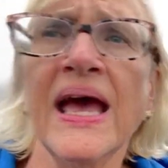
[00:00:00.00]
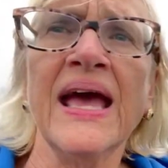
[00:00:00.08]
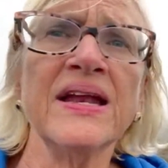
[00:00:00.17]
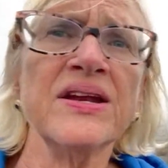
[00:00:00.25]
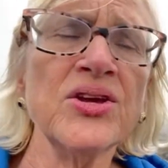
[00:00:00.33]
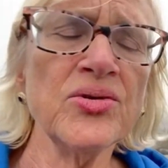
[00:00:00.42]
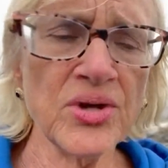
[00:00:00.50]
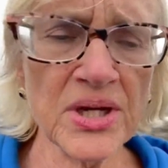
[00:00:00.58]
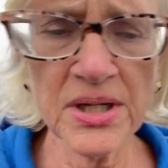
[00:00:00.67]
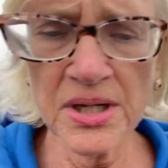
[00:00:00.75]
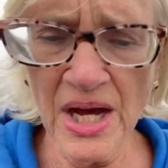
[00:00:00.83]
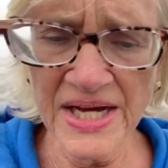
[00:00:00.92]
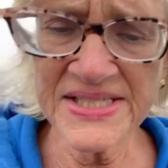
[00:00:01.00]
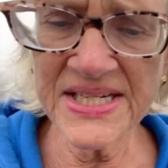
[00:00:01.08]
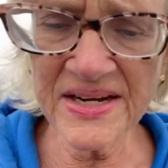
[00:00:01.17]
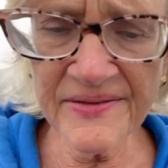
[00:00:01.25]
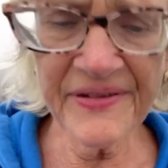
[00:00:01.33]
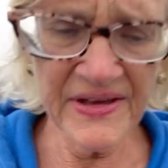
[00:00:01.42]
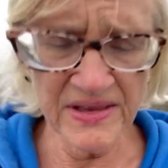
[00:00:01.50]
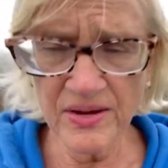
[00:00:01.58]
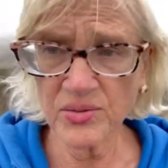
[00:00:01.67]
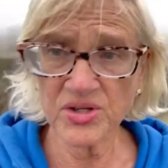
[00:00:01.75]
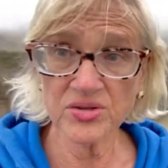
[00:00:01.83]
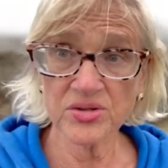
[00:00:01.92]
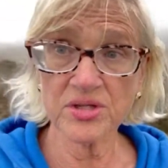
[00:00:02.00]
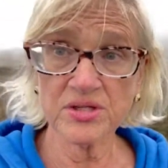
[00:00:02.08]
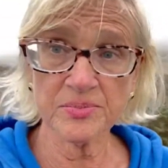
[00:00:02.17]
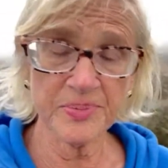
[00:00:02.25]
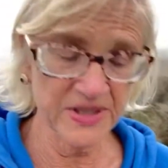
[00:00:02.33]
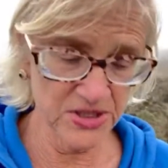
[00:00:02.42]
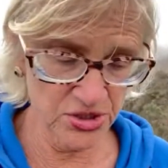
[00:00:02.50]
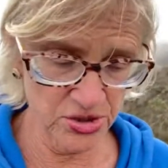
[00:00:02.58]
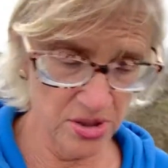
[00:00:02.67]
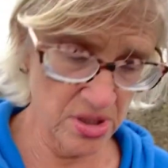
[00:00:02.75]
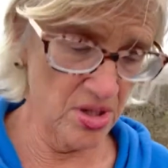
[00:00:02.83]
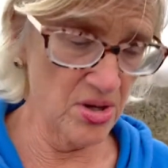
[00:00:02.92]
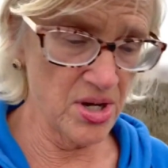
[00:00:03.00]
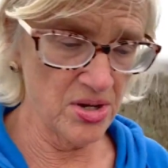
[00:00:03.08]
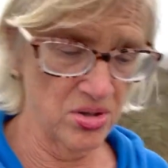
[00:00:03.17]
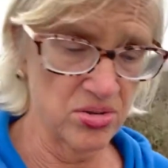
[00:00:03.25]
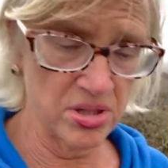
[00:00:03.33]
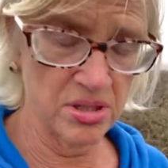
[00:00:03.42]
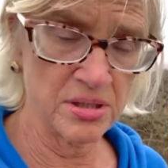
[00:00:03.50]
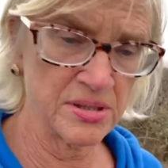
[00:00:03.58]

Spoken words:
And you can identify that when you look at the picture and go, oh,